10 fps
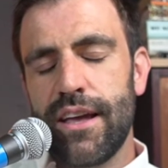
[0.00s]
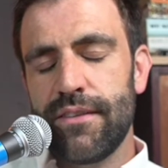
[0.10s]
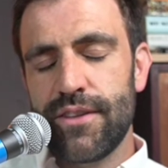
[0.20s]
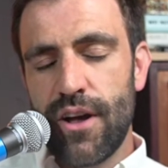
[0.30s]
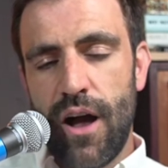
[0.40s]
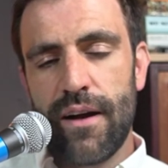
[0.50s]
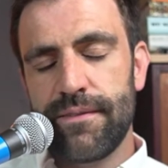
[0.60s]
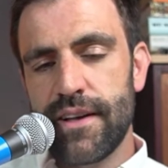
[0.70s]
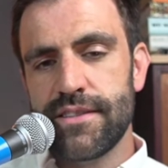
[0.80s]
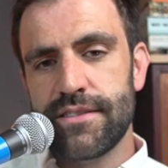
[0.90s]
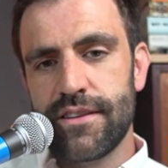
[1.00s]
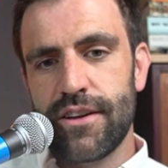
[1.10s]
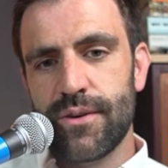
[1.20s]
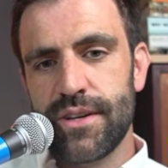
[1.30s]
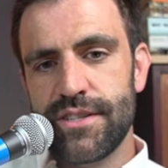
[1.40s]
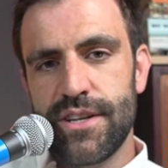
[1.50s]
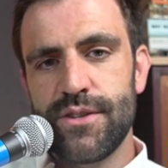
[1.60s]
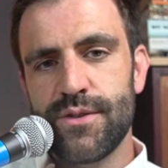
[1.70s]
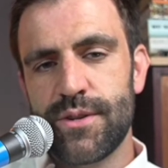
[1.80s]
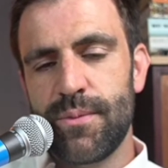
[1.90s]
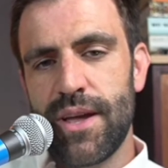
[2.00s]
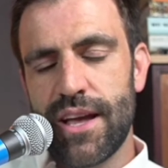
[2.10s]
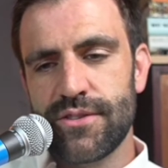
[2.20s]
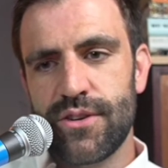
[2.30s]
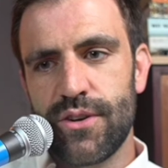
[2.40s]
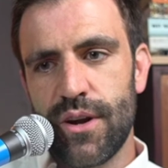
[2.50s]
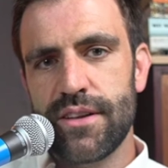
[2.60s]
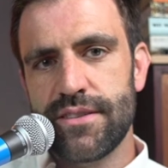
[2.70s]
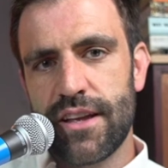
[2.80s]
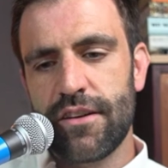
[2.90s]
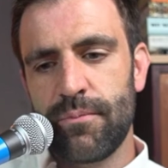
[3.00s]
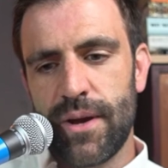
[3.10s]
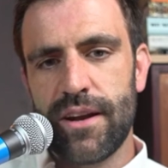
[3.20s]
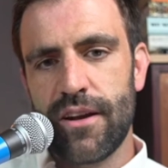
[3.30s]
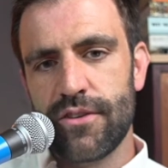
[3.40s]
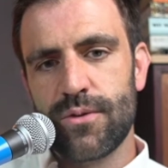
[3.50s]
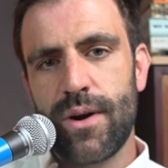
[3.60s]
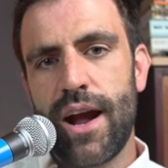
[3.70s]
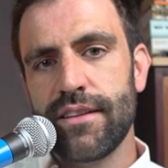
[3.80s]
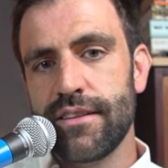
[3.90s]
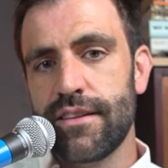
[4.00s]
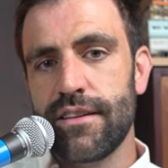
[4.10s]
If the offense, continues to be as good as they have been under Riley,